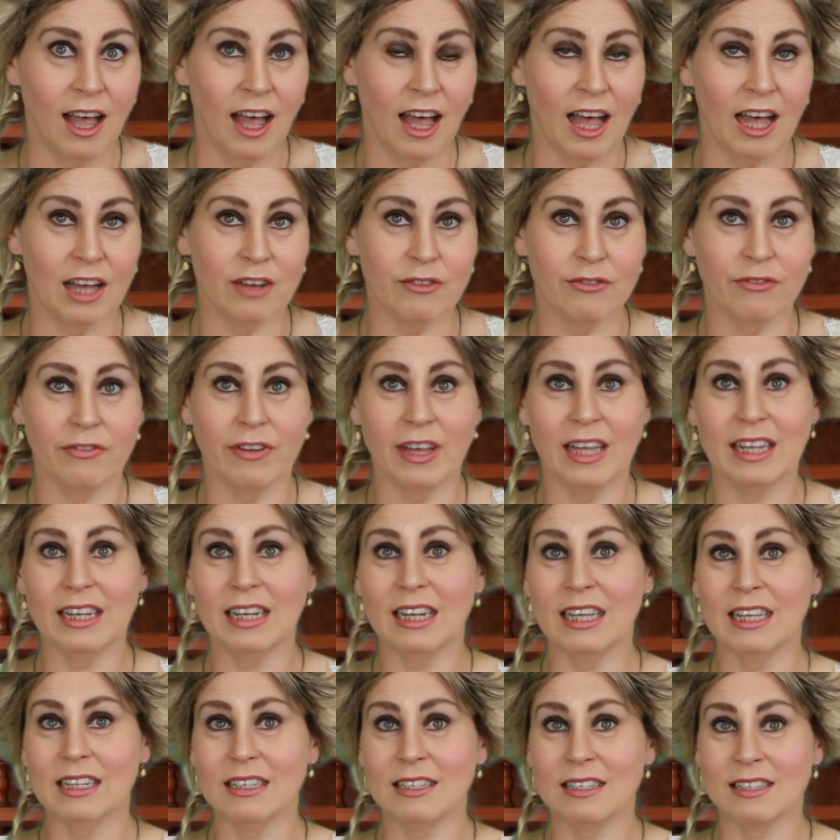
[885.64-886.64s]
And
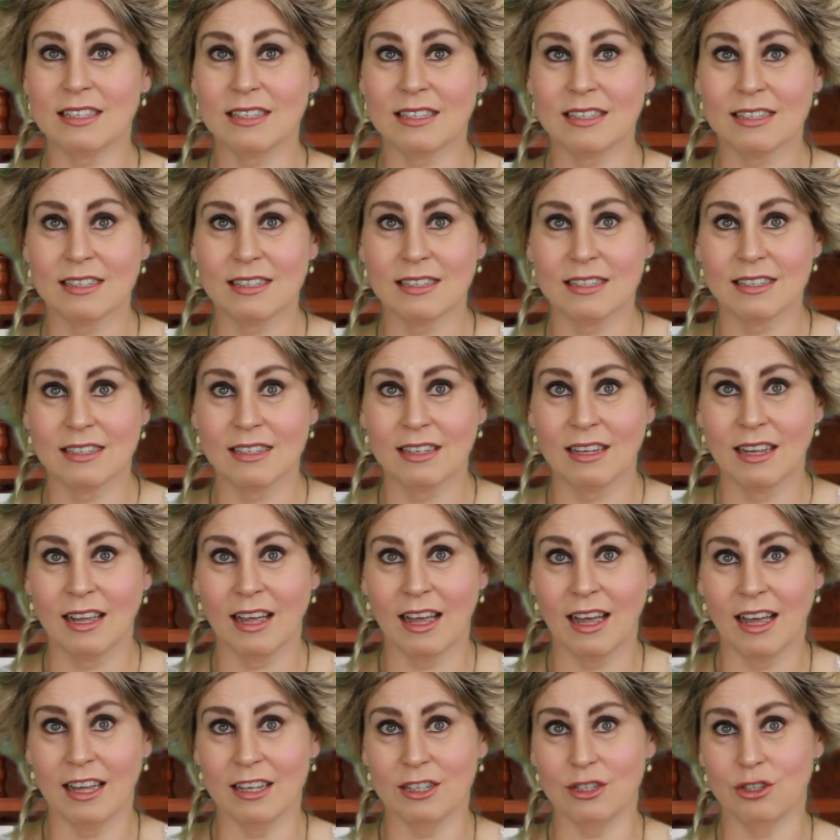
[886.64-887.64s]
Venice,
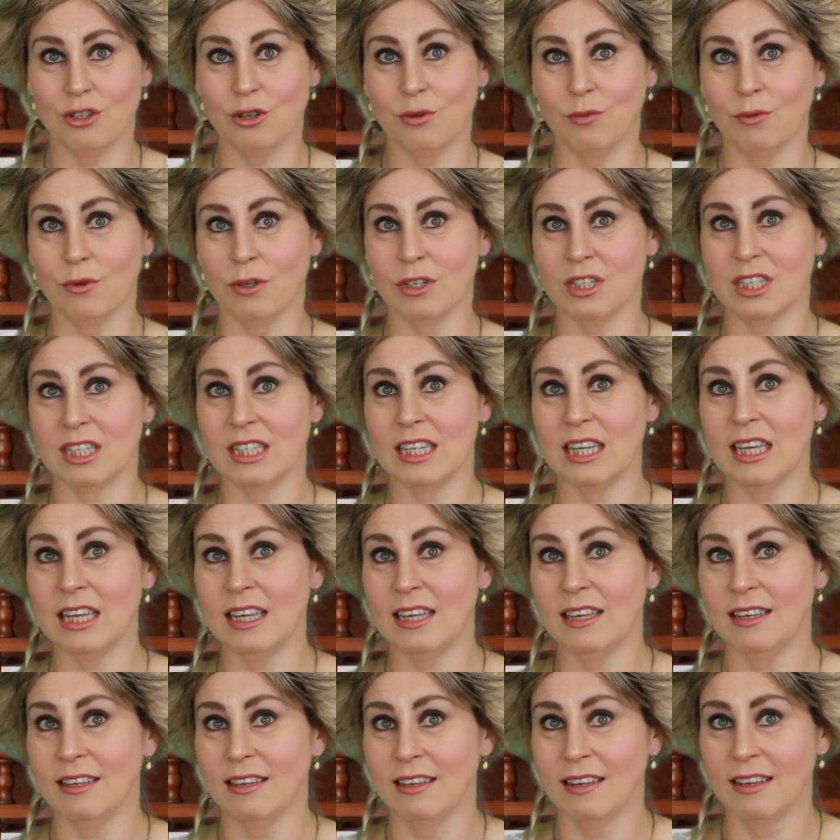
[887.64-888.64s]
as you will
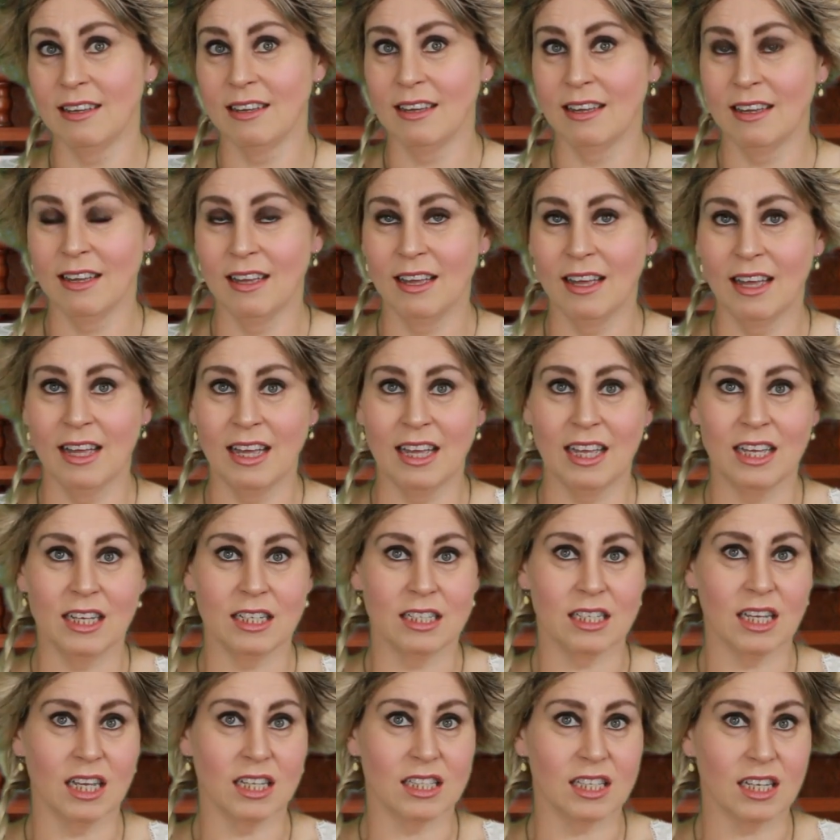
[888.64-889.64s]
see,
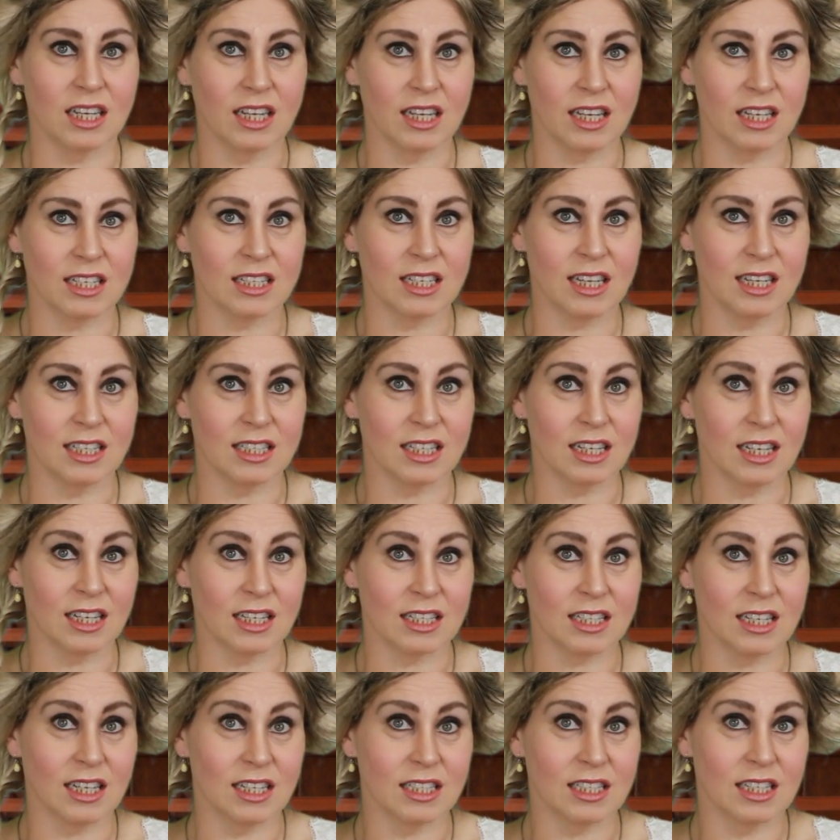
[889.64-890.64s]
is a tricksy
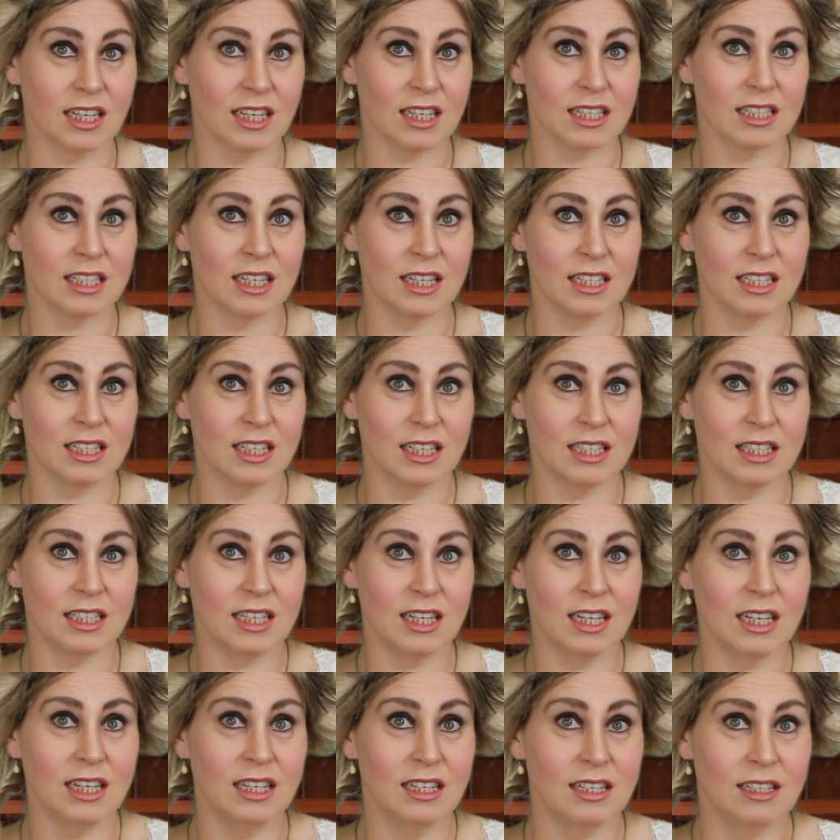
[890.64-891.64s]

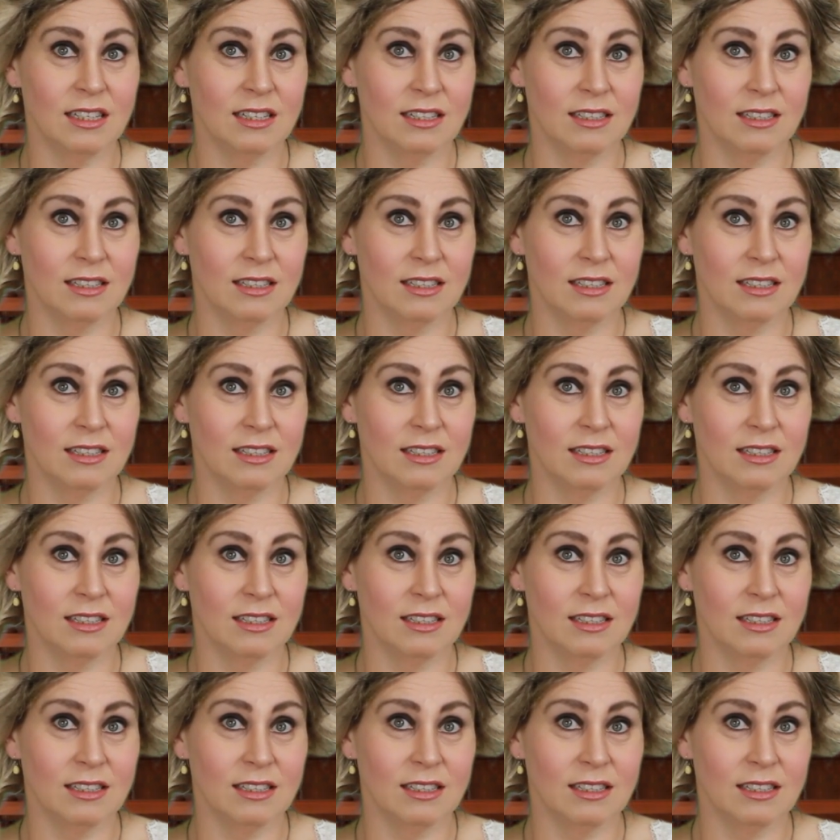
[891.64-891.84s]
city.